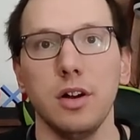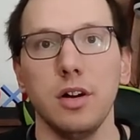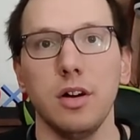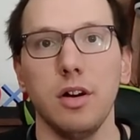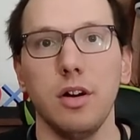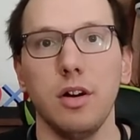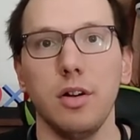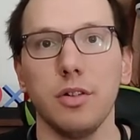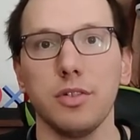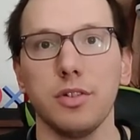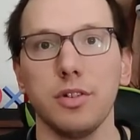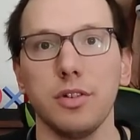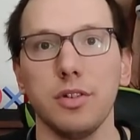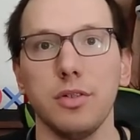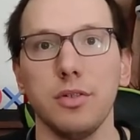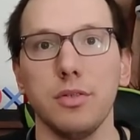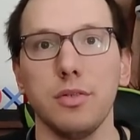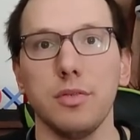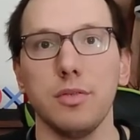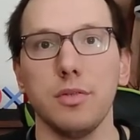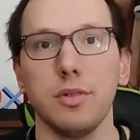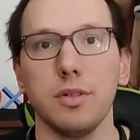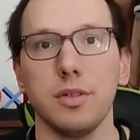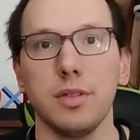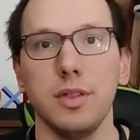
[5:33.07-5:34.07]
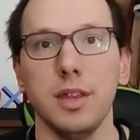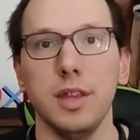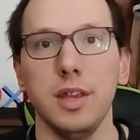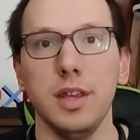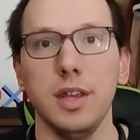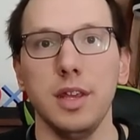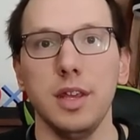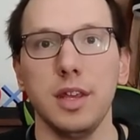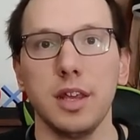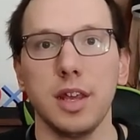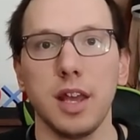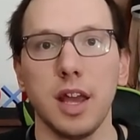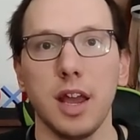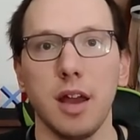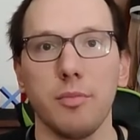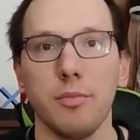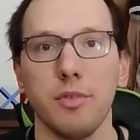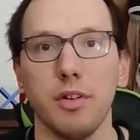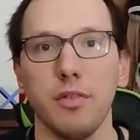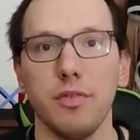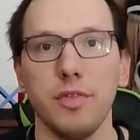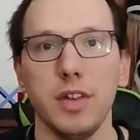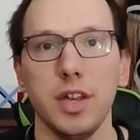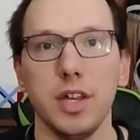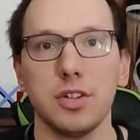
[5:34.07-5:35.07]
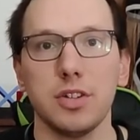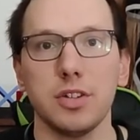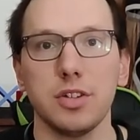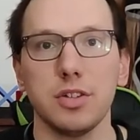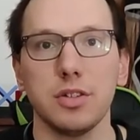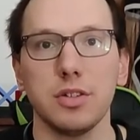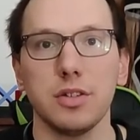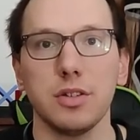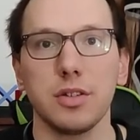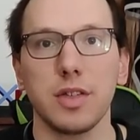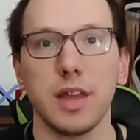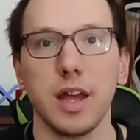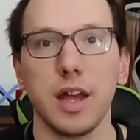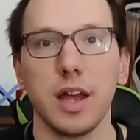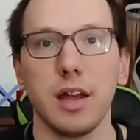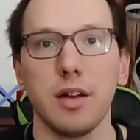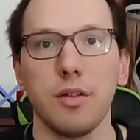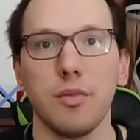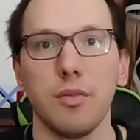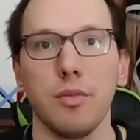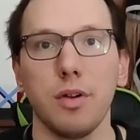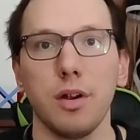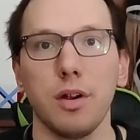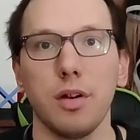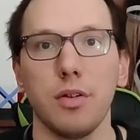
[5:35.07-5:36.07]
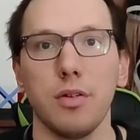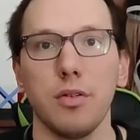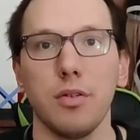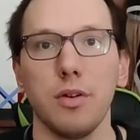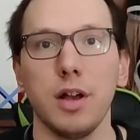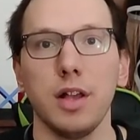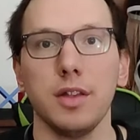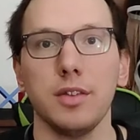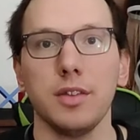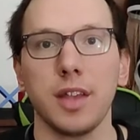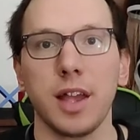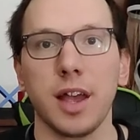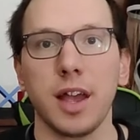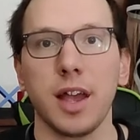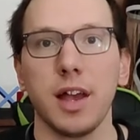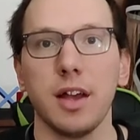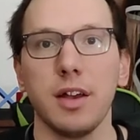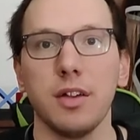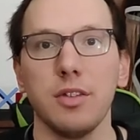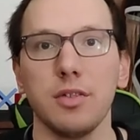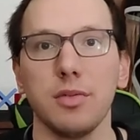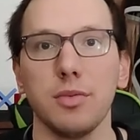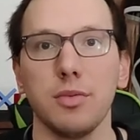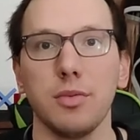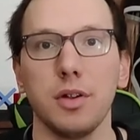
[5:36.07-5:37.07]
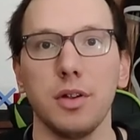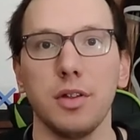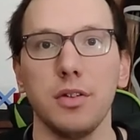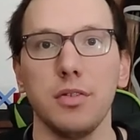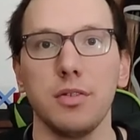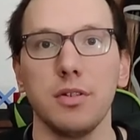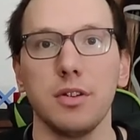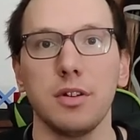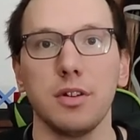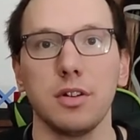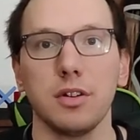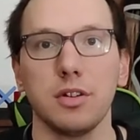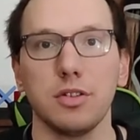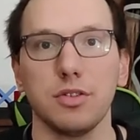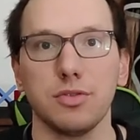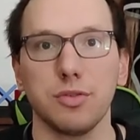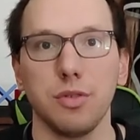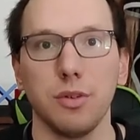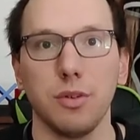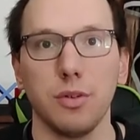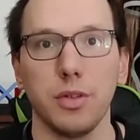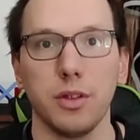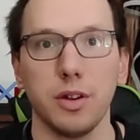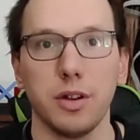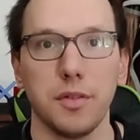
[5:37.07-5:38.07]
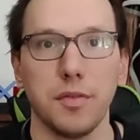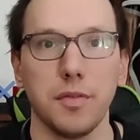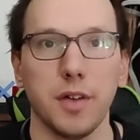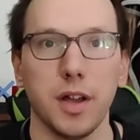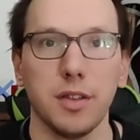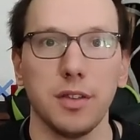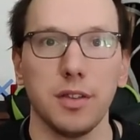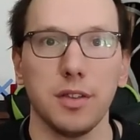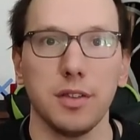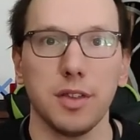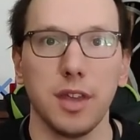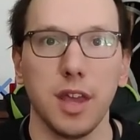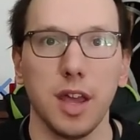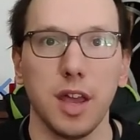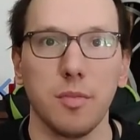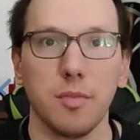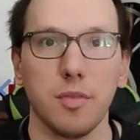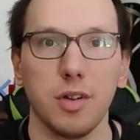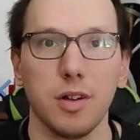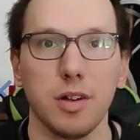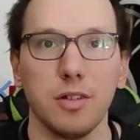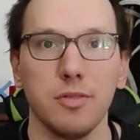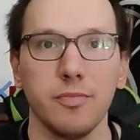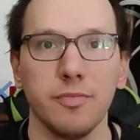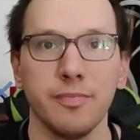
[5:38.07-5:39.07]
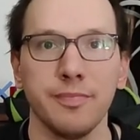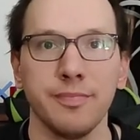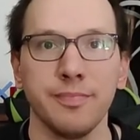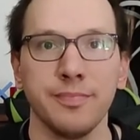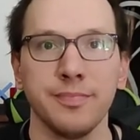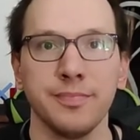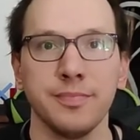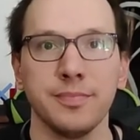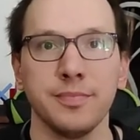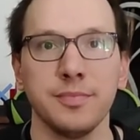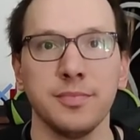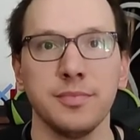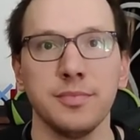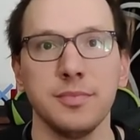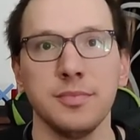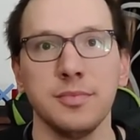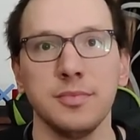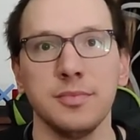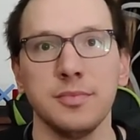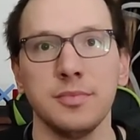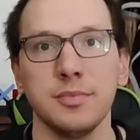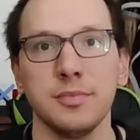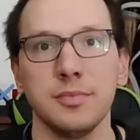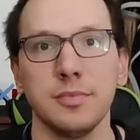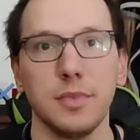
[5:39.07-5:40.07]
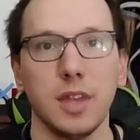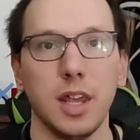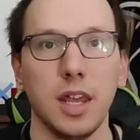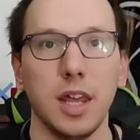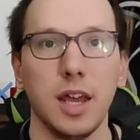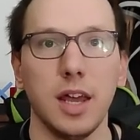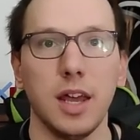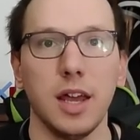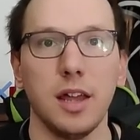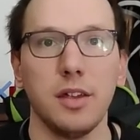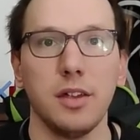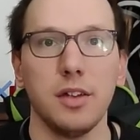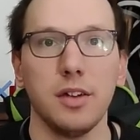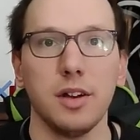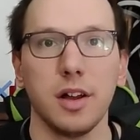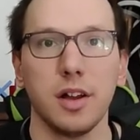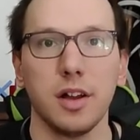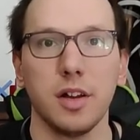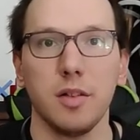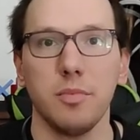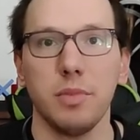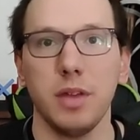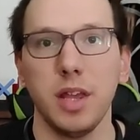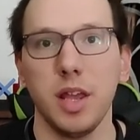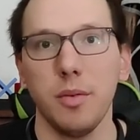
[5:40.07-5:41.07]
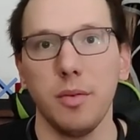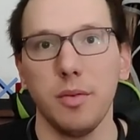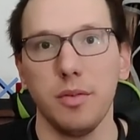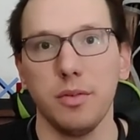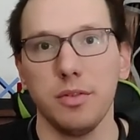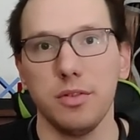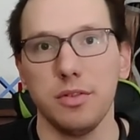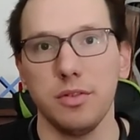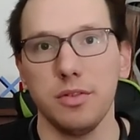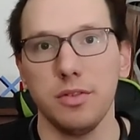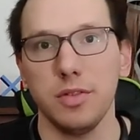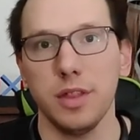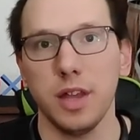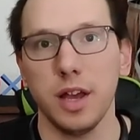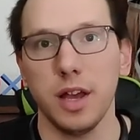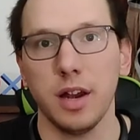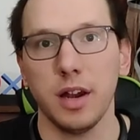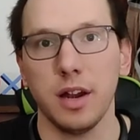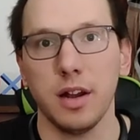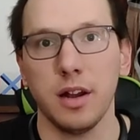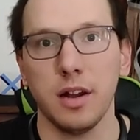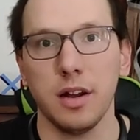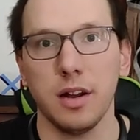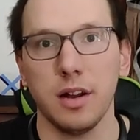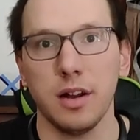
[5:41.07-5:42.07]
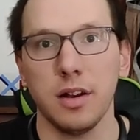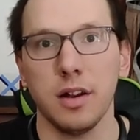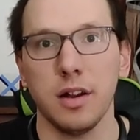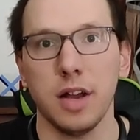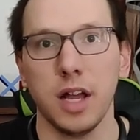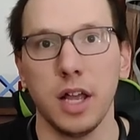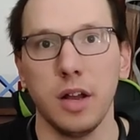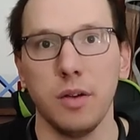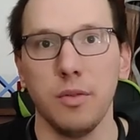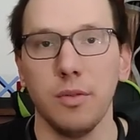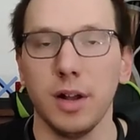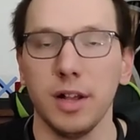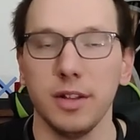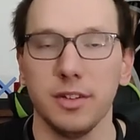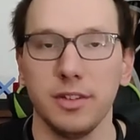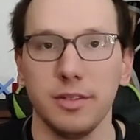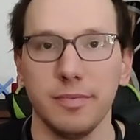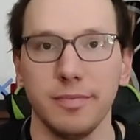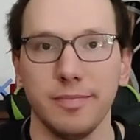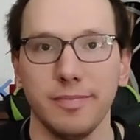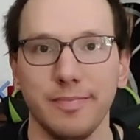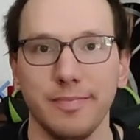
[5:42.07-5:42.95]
Also, the camera feature that Wear OS has, where you can control the device's camera, Mm, yeah, you're not going to be able to do that on iOS.